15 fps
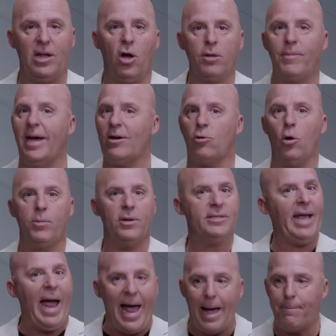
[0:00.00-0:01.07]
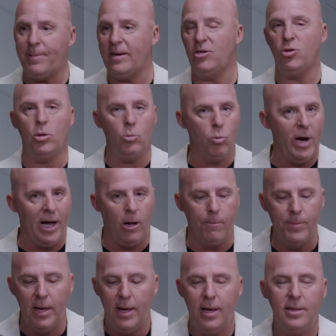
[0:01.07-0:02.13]
all the microbials happy and doing
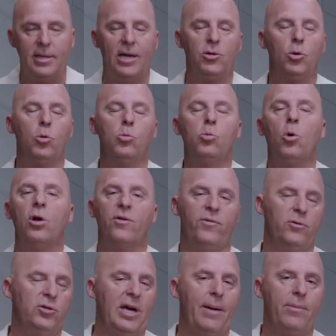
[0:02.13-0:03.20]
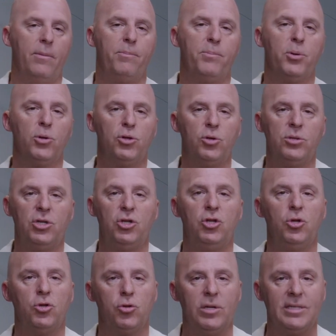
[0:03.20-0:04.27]
well, they do a wonderful job of producing
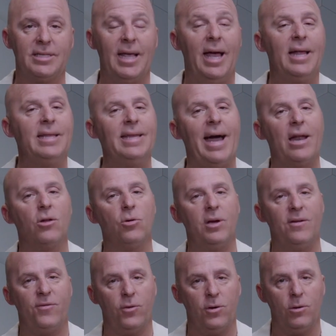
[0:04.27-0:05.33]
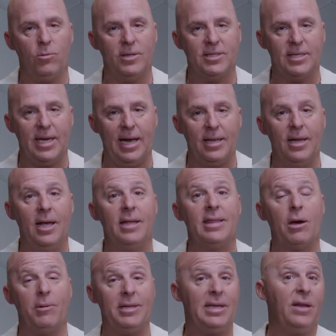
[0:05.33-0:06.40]
nutrients, not only for, once again,
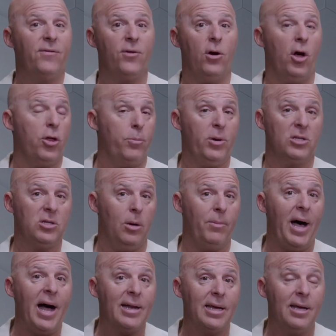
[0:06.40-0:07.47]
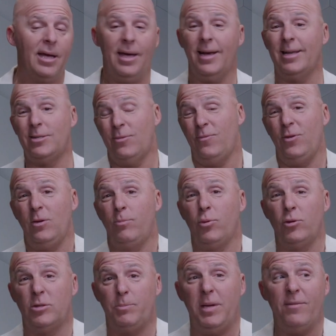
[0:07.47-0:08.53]
that we need for other parts of our body, because if we
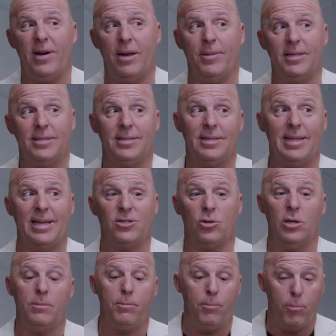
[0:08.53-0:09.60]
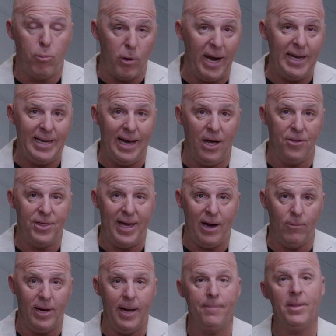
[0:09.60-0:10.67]
produce B vitamins, that's good brain health
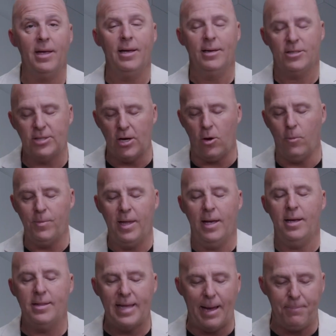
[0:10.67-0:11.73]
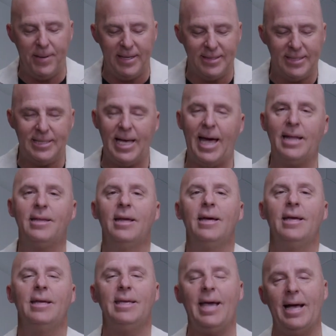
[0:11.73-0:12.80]
that way. So that being said,
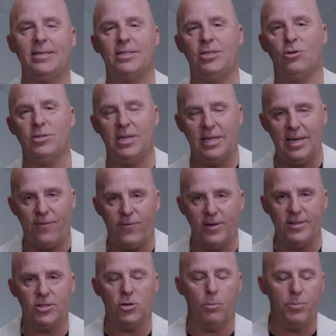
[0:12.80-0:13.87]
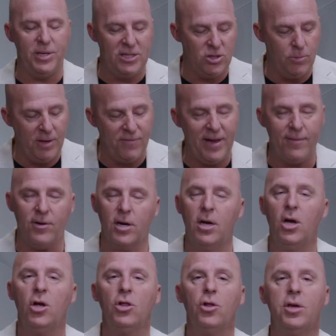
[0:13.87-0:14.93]
yes, there's a difference. So please do me a favor.
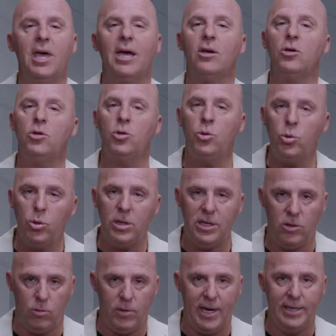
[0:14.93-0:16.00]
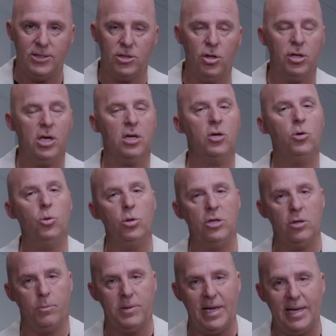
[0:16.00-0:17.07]
Look at cooling your rice. Look at
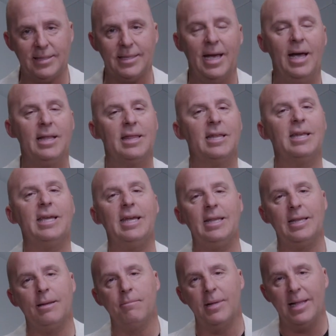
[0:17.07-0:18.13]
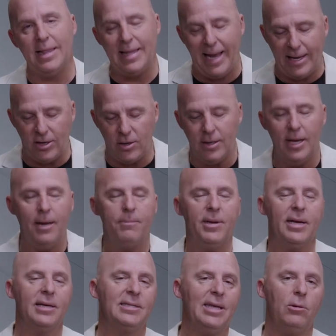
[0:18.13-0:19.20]
cooling your potatoes, then eating them later,
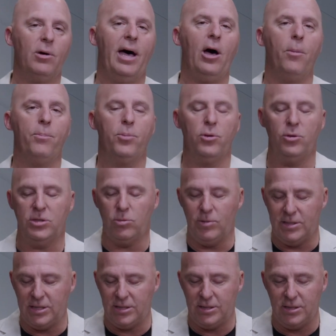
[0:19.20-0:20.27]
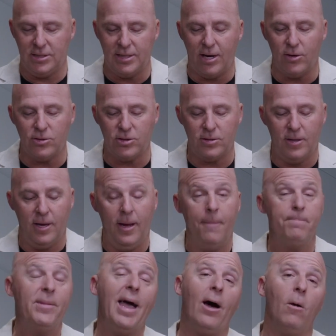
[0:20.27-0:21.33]
because they will help produce a resistant starch.
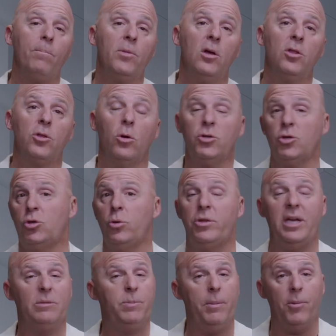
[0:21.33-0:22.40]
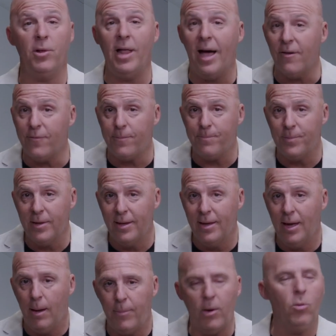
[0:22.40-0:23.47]
Now, those are two things people love.
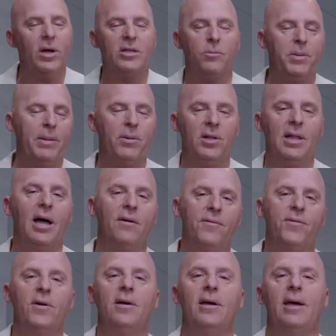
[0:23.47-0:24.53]
But what do people love